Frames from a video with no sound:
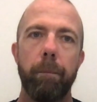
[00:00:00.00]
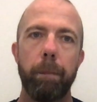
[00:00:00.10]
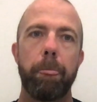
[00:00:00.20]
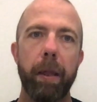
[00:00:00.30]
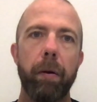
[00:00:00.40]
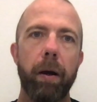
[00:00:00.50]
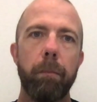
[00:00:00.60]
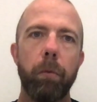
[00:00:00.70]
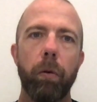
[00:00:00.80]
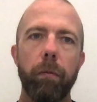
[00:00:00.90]
there aren't
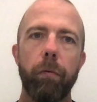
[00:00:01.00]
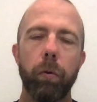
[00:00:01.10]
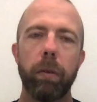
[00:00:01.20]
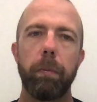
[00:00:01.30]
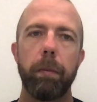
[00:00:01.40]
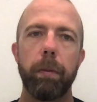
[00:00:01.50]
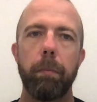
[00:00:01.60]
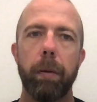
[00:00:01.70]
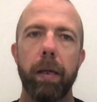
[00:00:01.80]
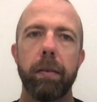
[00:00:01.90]
more than 40 people in
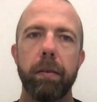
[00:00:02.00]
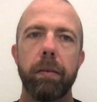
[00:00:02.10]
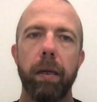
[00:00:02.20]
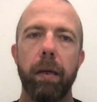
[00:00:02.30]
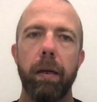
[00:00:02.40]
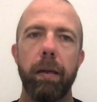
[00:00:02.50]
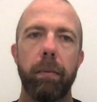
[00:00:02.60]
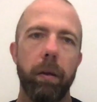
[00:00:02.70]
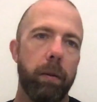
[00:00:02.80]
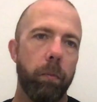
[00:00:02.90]
place
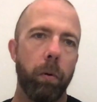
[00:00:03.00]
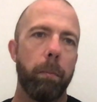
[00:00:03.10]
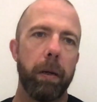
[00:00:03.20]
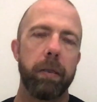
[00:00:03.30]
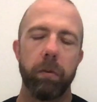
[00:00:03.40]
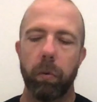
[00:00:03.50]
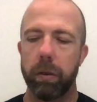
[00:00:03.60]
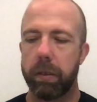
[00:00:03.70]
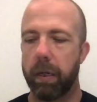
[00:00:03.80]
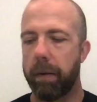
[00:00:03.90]
in one place at one
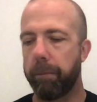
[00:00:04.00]
time.